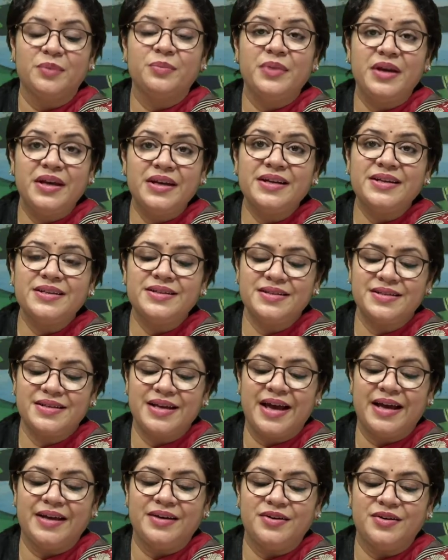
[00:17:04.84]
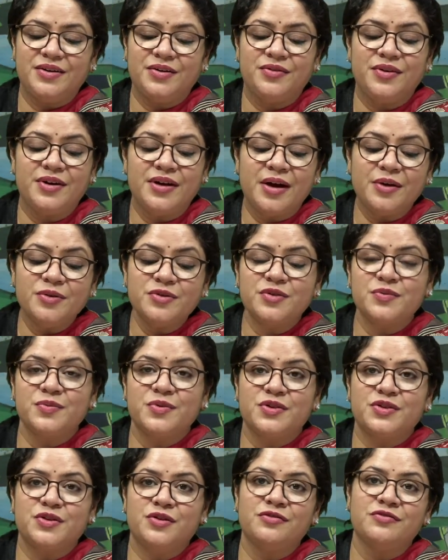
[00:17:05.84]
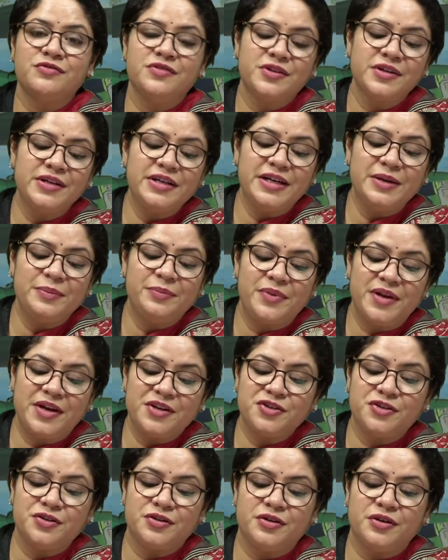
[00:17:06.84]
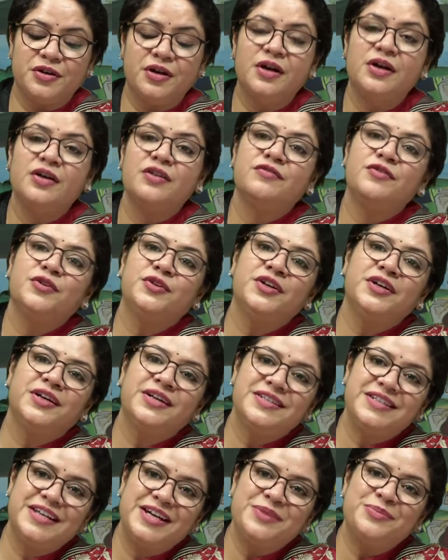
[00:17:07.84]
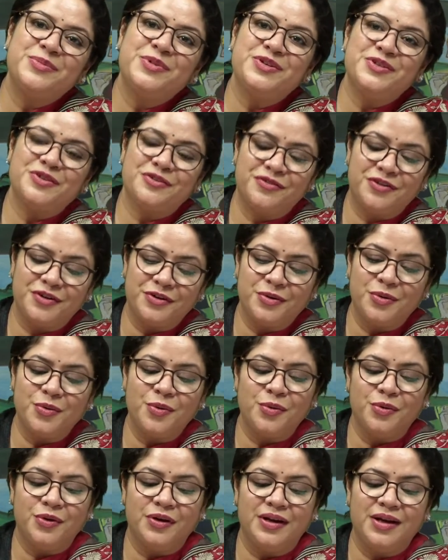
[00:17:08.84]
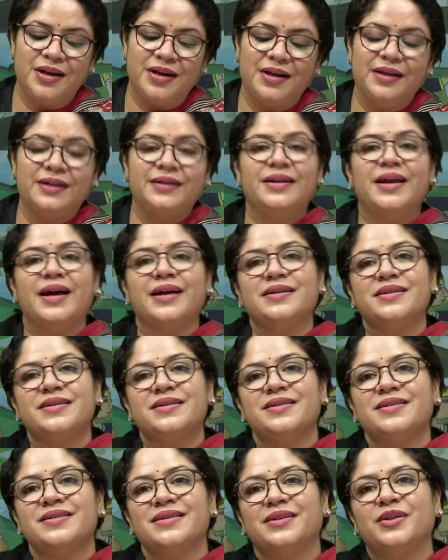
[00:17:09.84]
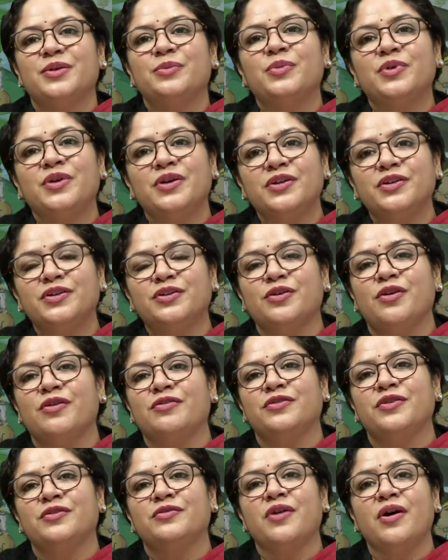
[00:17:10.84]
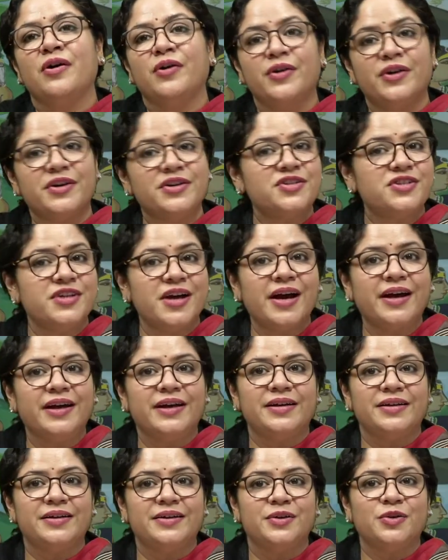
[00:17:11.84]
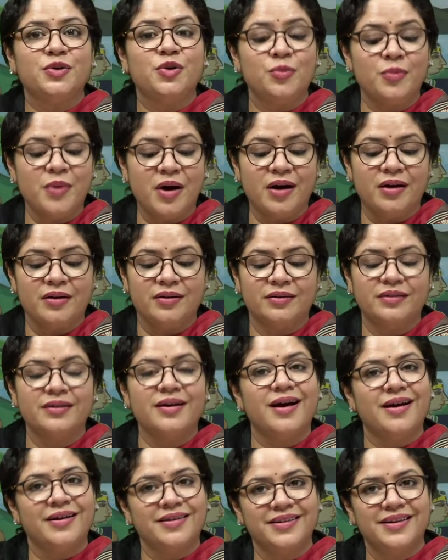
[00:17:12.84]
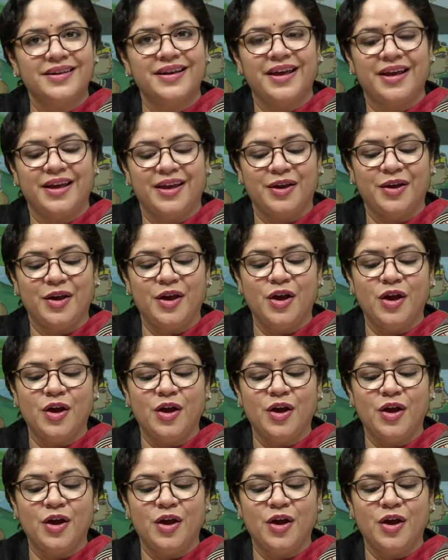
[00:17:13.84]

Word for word: penance and renouncement of worldly pleasure for the attainment of her goal, that is, the birth of the warrior child, Kumar Kartikey,